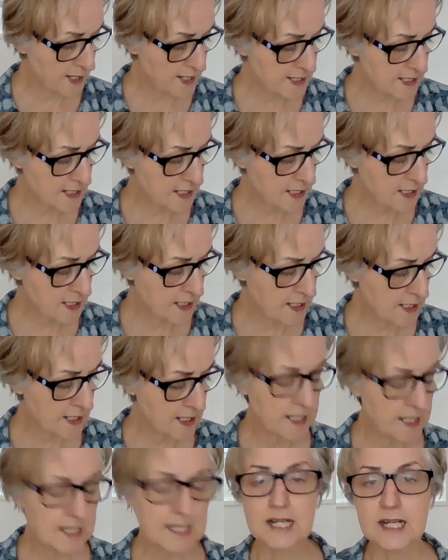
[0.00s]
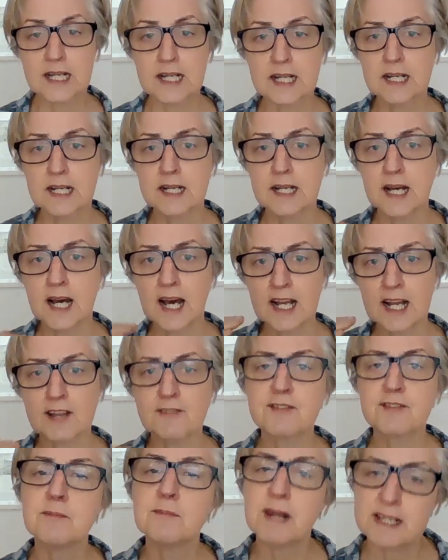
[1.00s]
basically, high
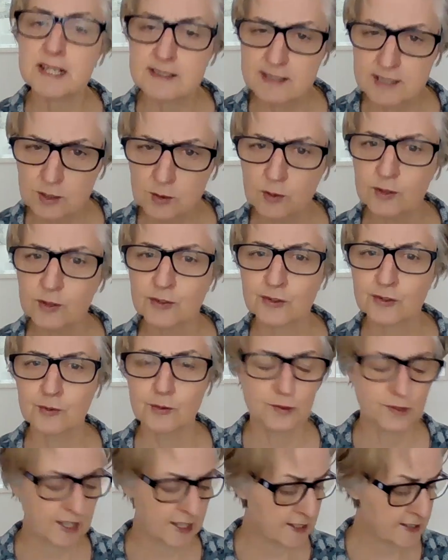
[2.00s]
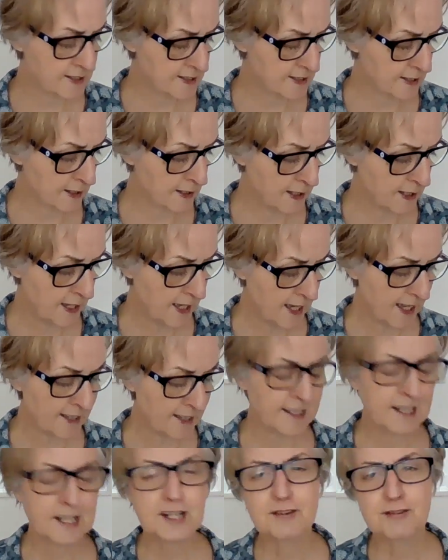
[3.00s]
life complexity, all your school data,
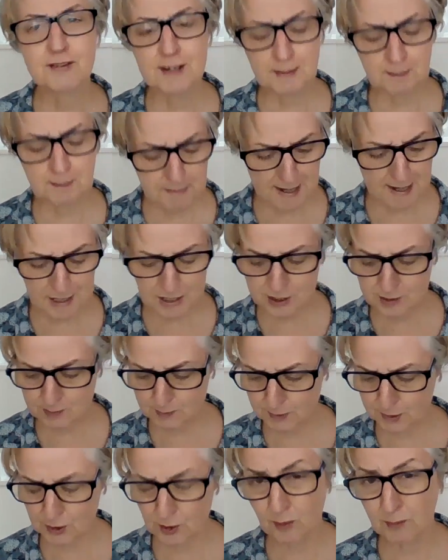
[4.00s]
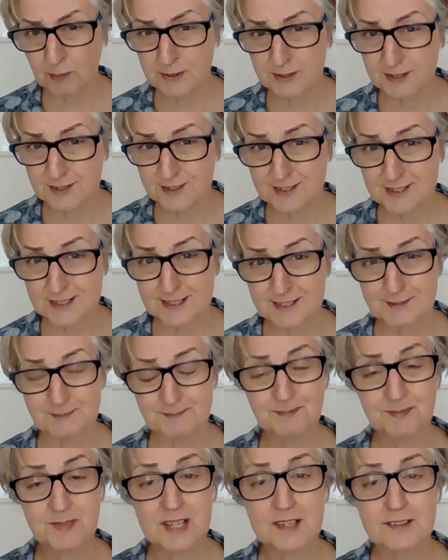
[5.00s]
and then career management competencies.
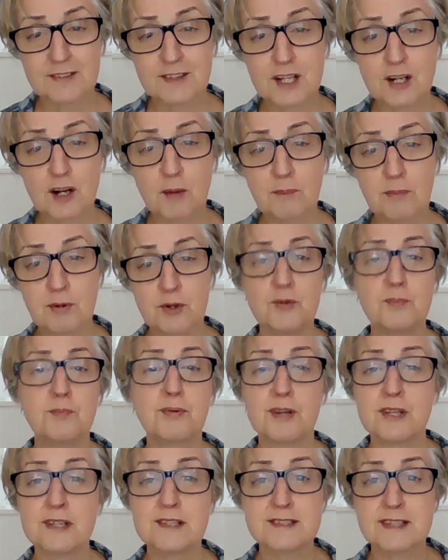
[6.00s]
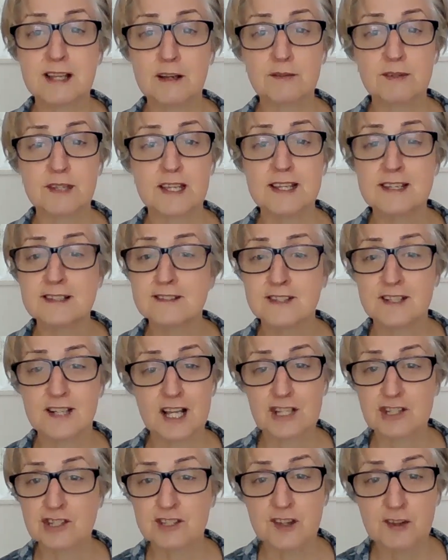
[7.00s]
There are blueprints out there
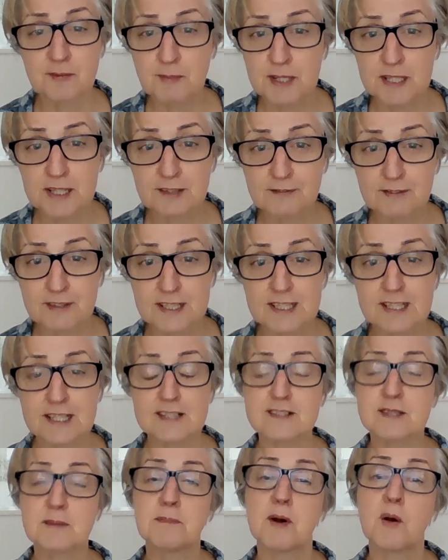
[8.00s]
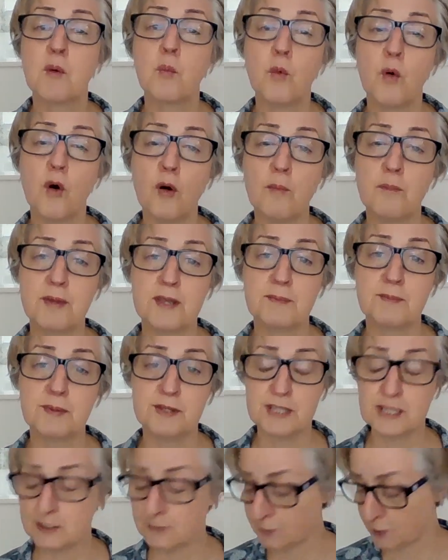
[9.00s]
internationally, they've been there for years, about what
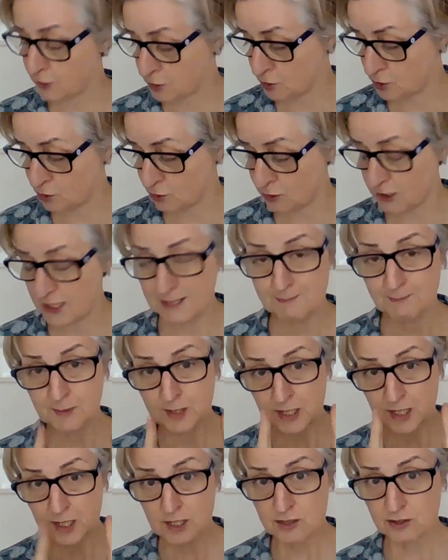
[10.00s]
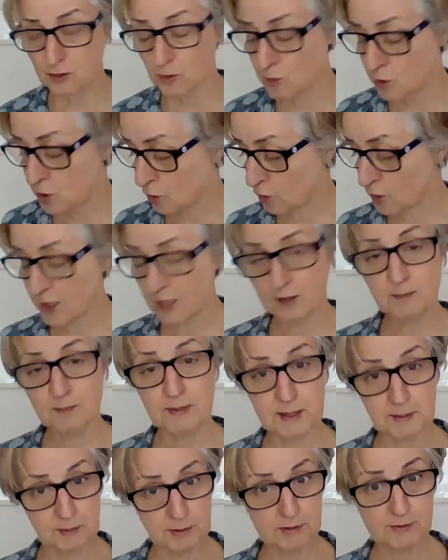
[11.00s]
people need for the journey. So your young
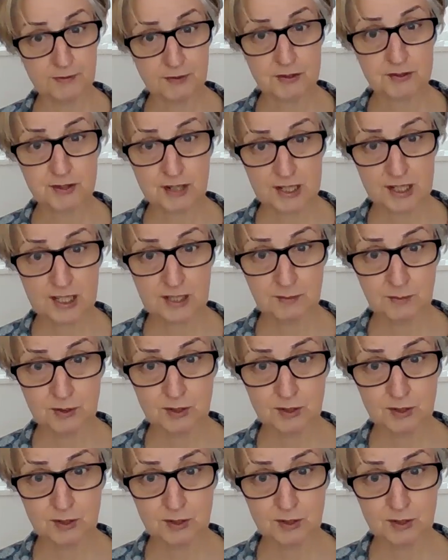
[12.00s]
people, if you're trying to